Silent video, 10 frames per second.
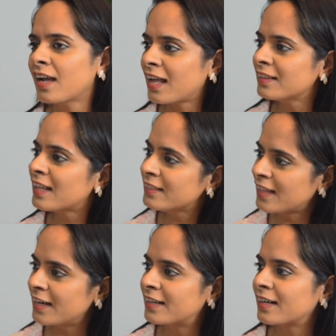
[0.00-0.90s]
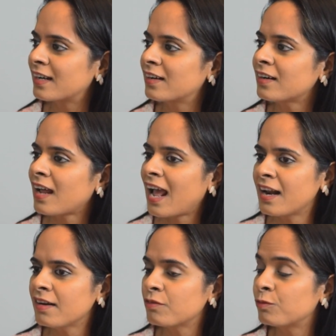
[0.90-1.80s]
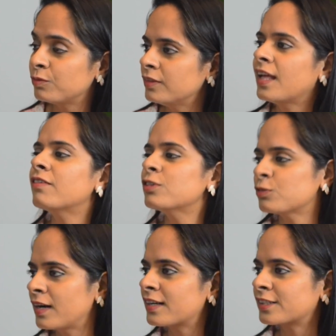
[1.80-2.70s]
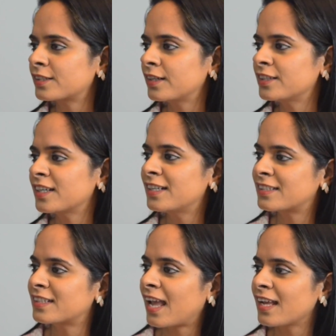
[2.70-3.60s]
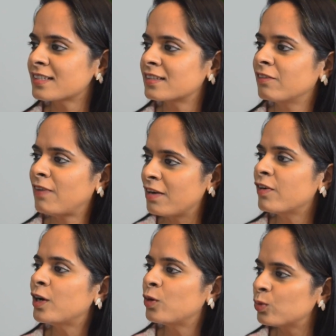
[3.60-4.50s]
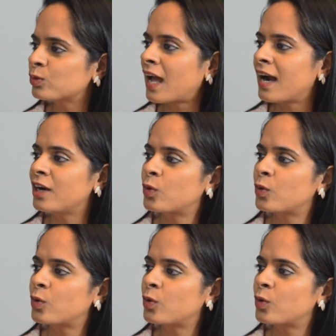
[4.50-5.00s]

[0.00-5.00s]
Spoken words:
And then that trigger, and there was one research, it says when we do that,